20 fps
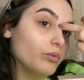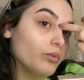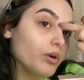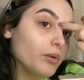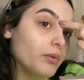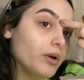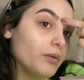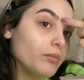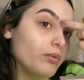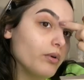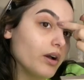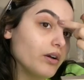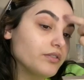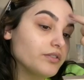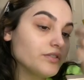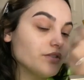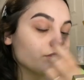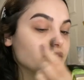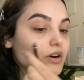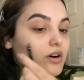Where my brow
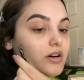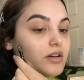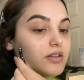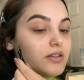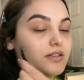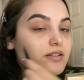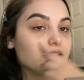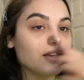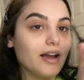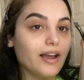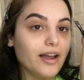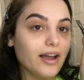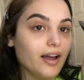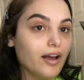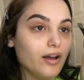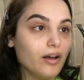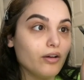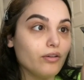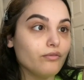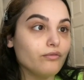starts, I
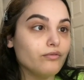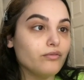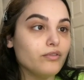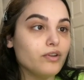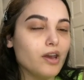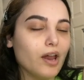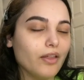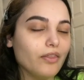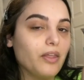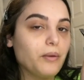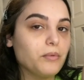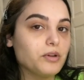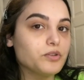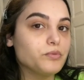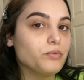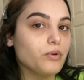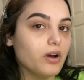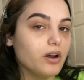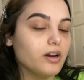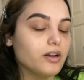have not that
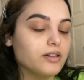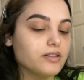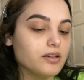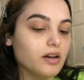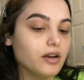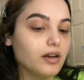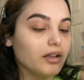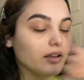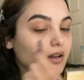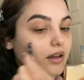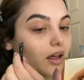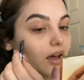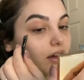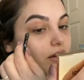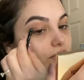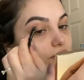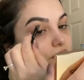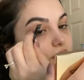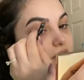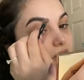much product on it
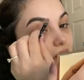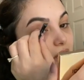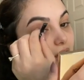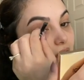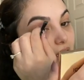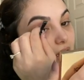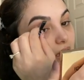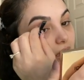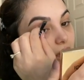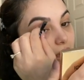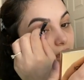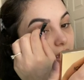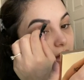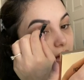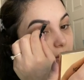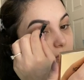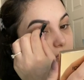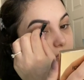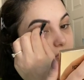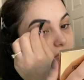left, and
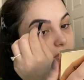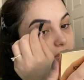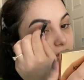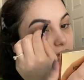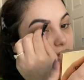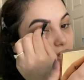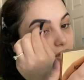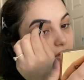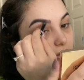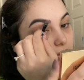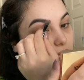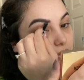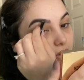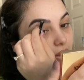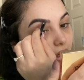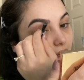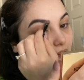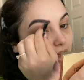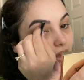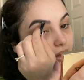I'm just gonna use
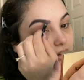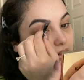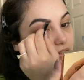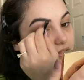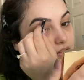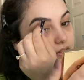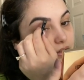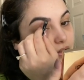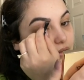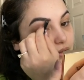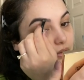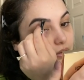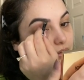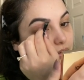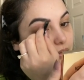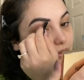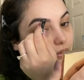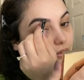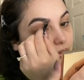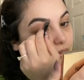that
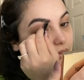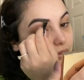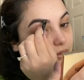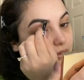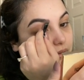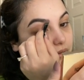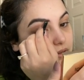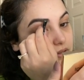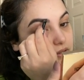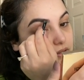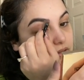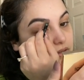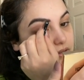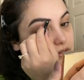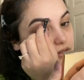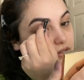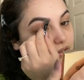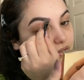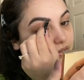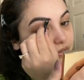to
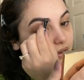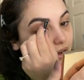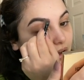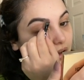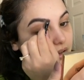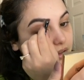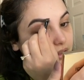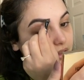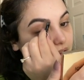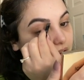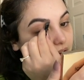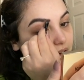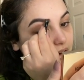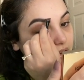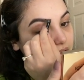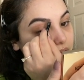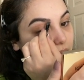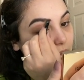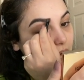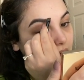define there
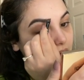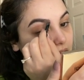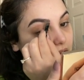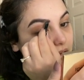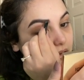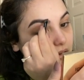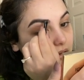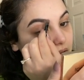as well,